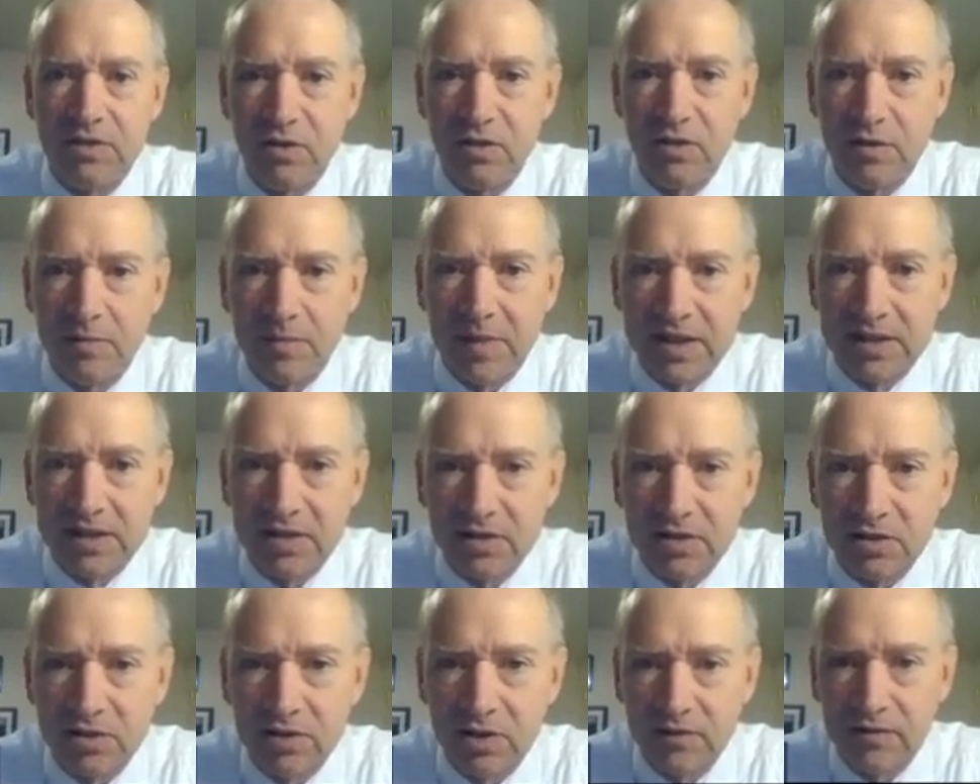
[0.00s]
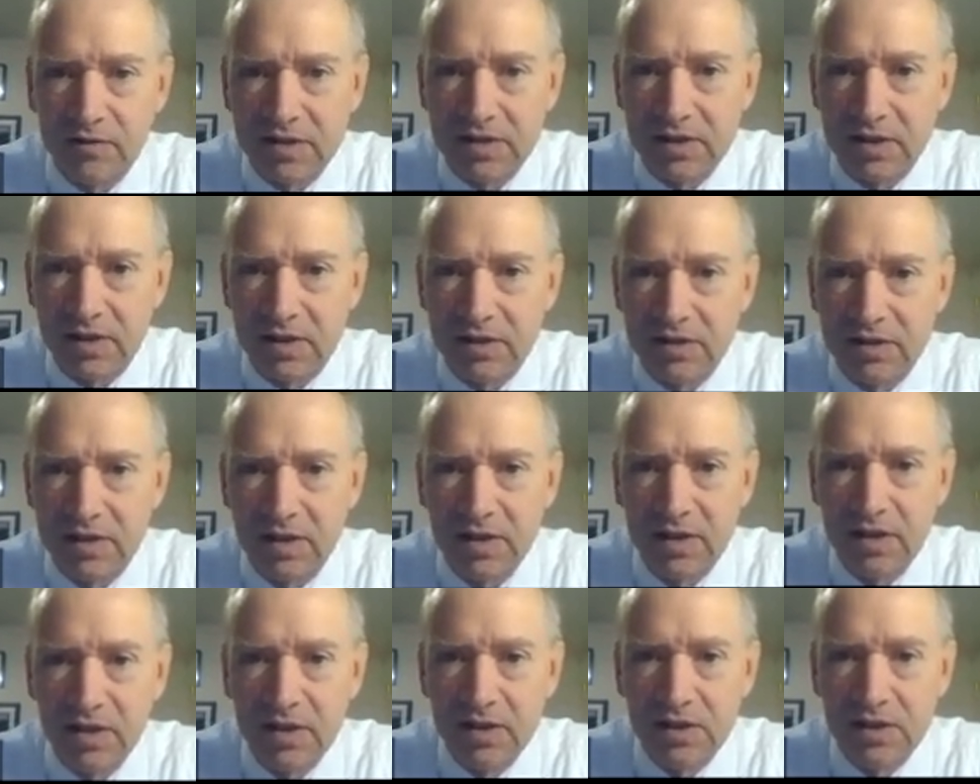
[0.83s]
So domestic services
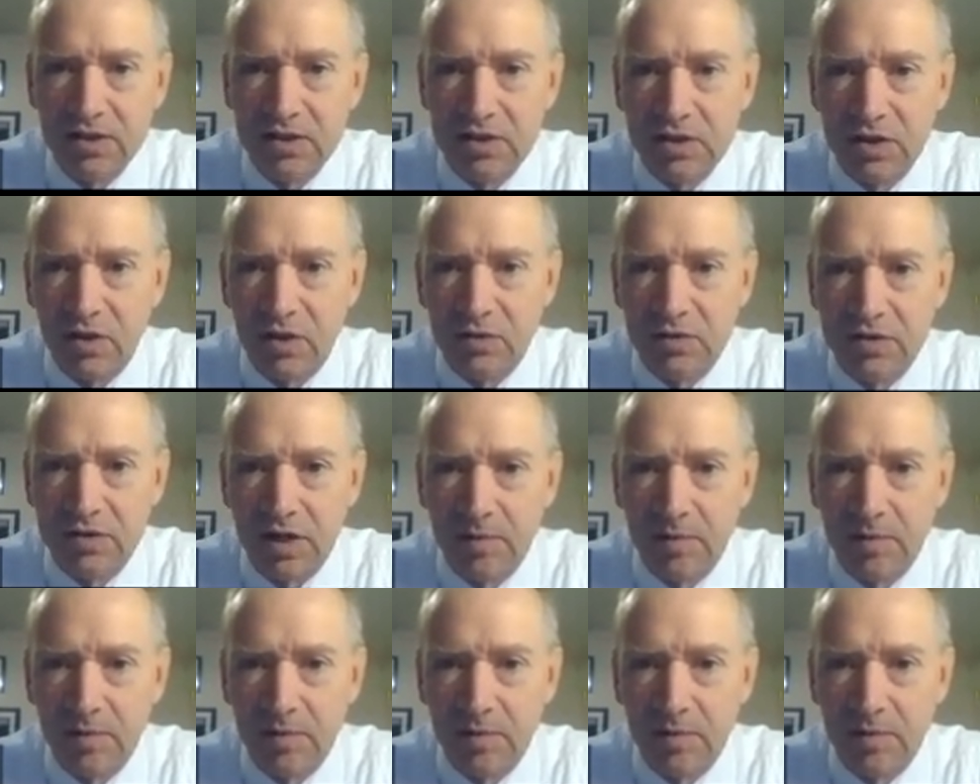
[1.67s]
shows